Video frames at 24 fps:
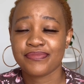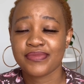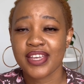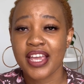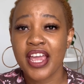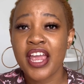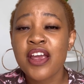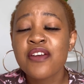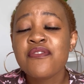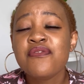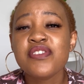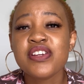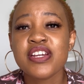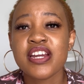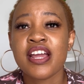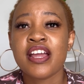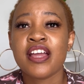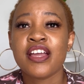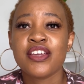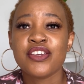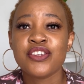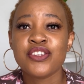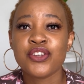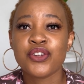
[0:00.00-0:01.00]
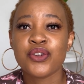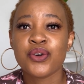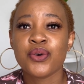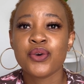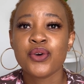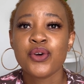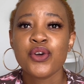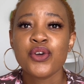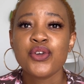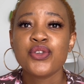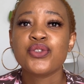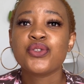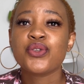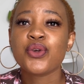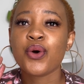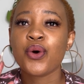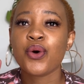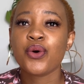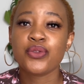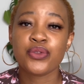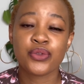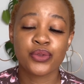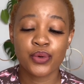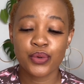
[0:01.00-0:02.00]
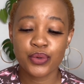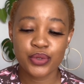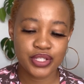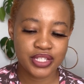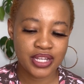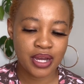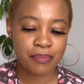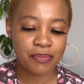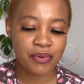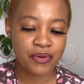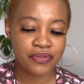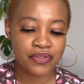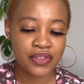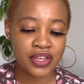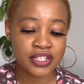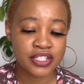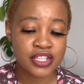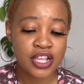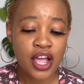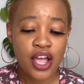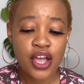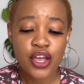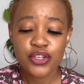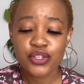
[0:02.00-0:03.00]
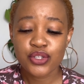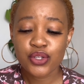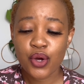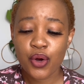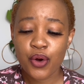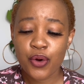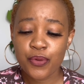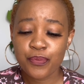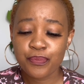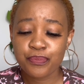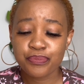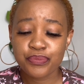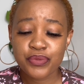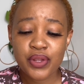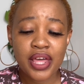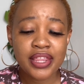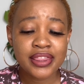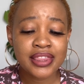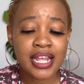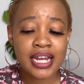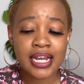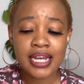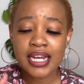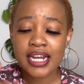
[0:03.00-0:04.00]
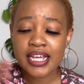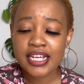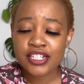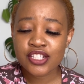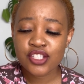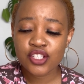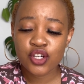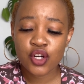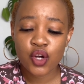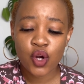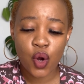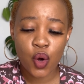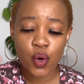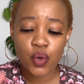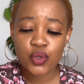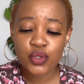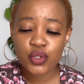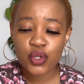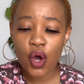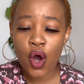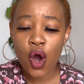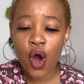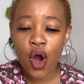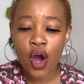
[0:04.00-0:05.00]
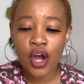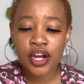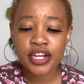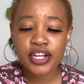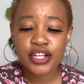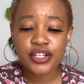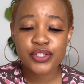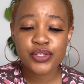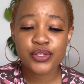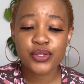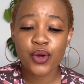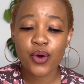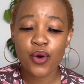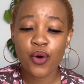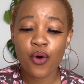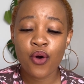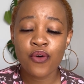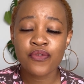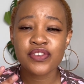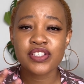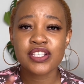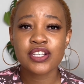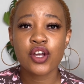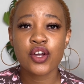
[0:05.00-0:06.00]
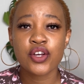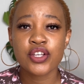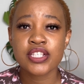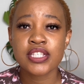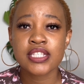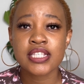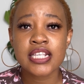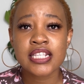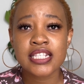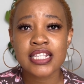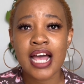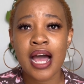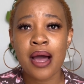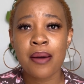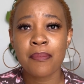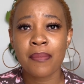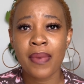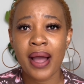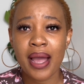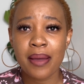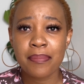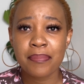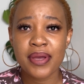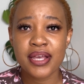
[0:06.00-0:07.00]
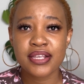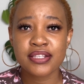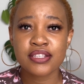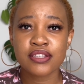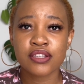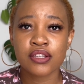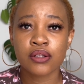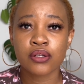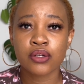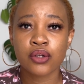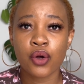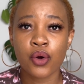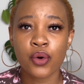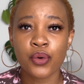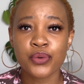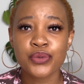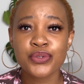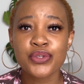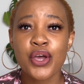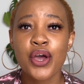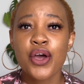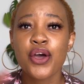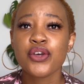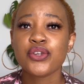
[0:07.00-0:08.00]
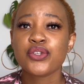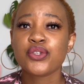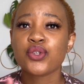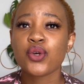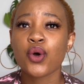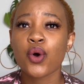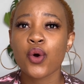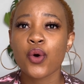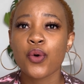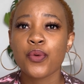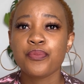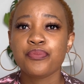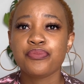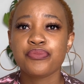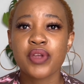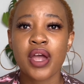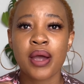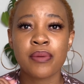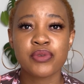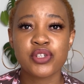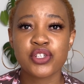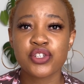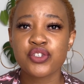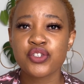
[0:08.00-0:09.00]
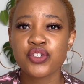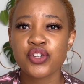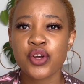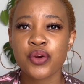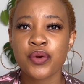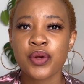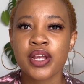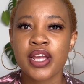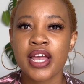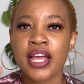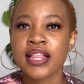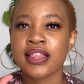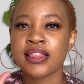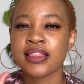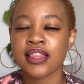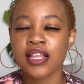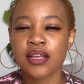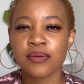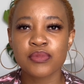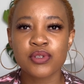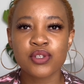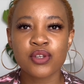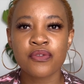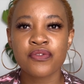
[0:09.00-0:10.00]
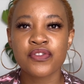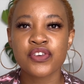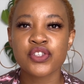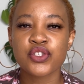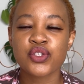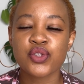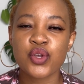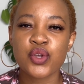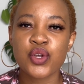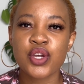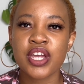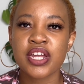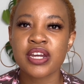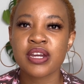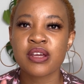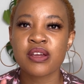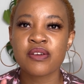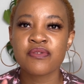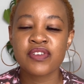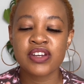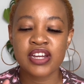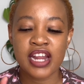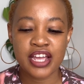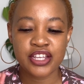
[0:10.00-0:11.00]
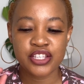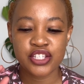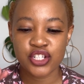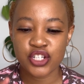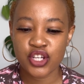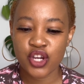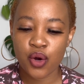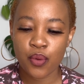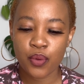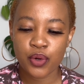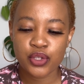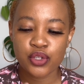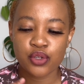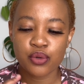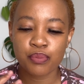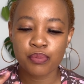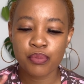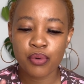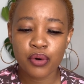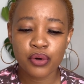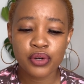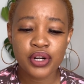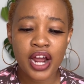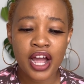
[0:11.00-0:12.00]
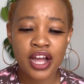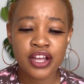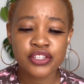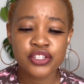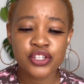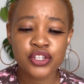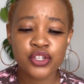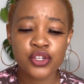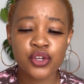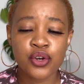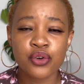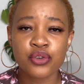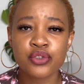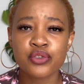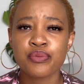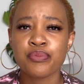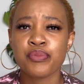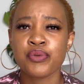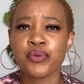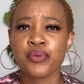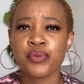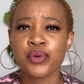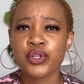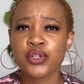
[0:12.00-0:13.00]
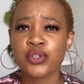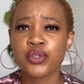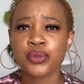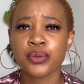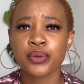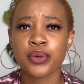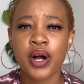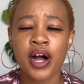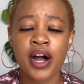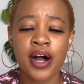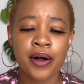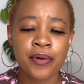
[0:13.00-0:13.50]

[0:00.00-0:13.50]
every day, you know, so those type of things. So the list goes on. So obviously, because these are my personal goals, so I'm just sharing a glimpse of it so you can have an idea what to put under your spiritual